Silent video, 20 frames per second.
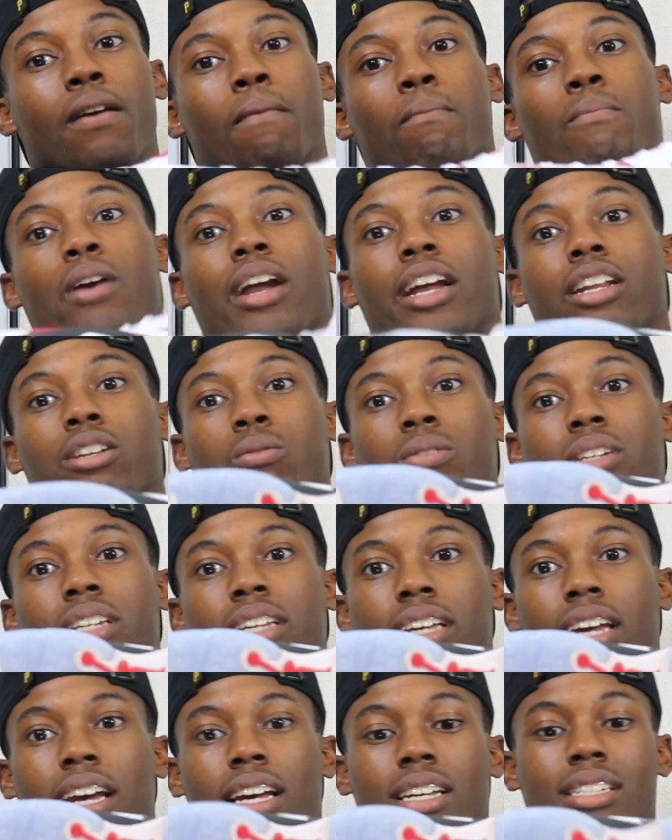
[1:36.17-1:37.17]
Brand new
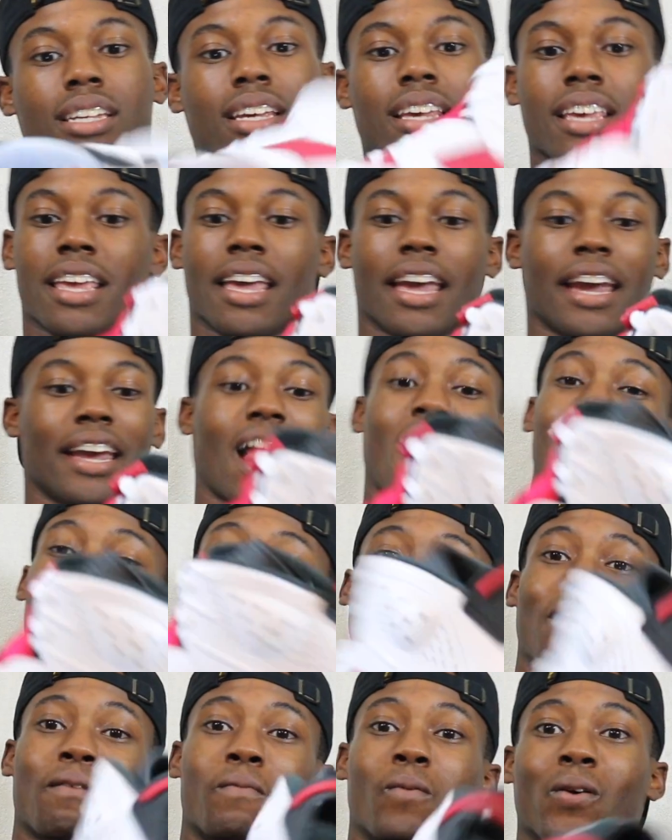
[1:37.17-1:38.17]
D S, and I don't
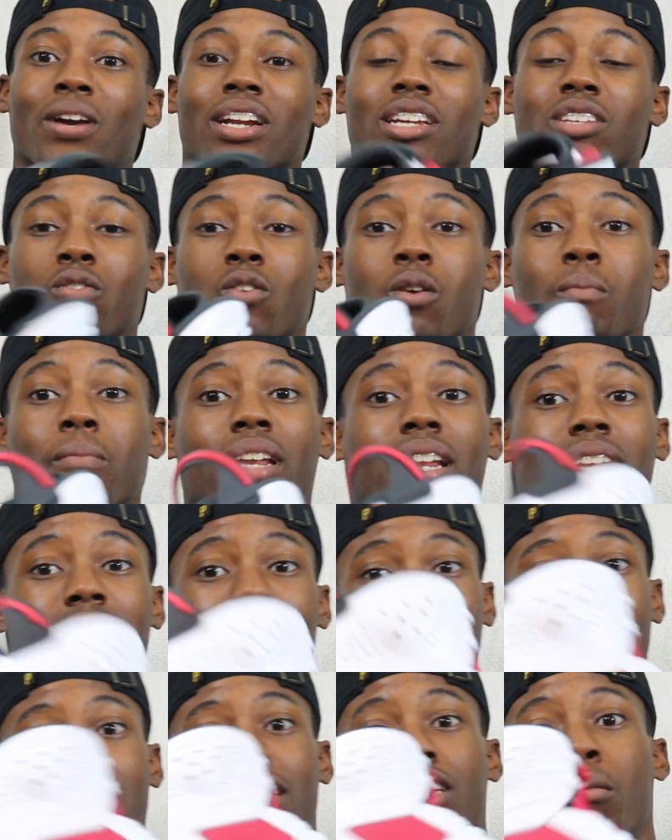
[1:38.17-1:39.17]
think I'm gonna wear these for a minute,
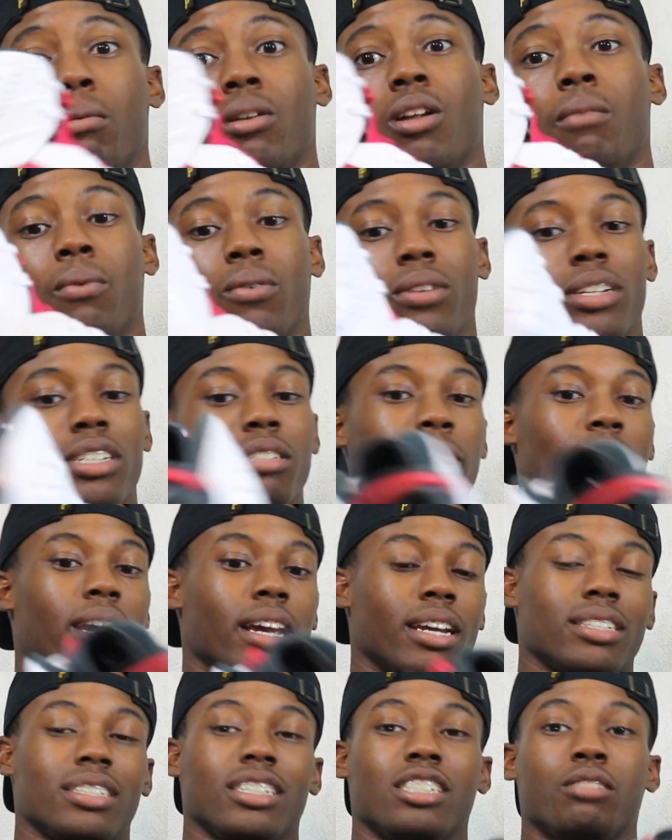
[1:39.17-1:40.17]
so I double up on these, man,
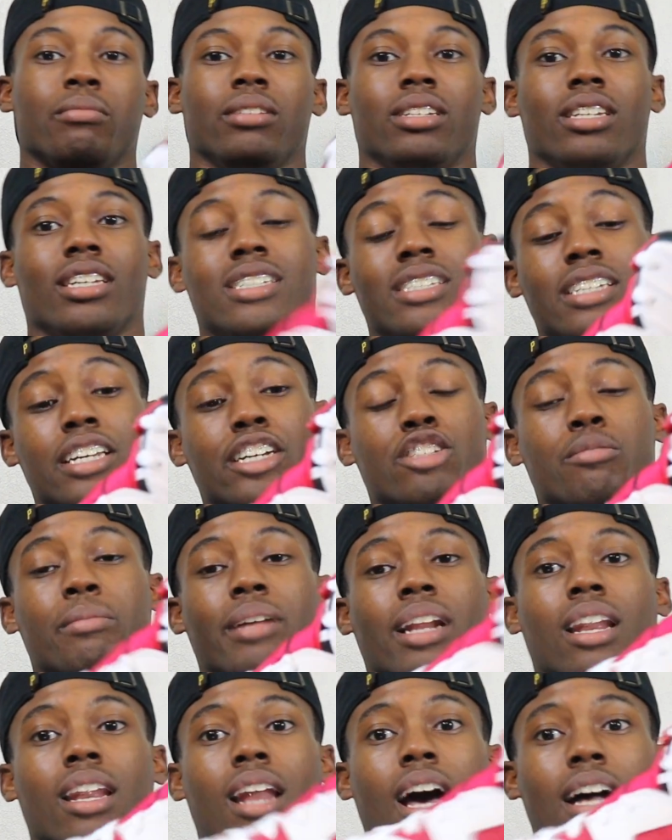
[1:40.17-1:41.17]
because these, these sneakers
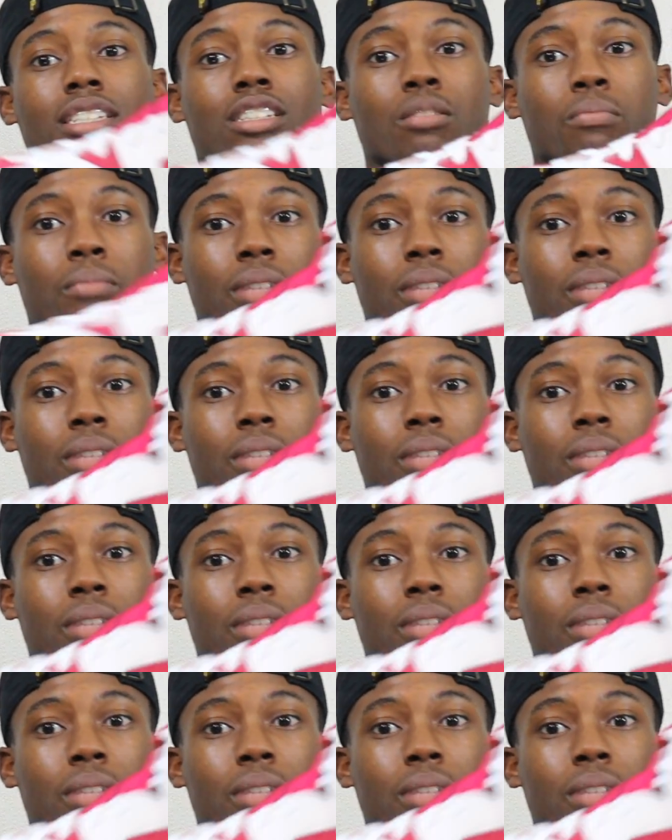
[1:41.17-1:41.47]
mean a lot to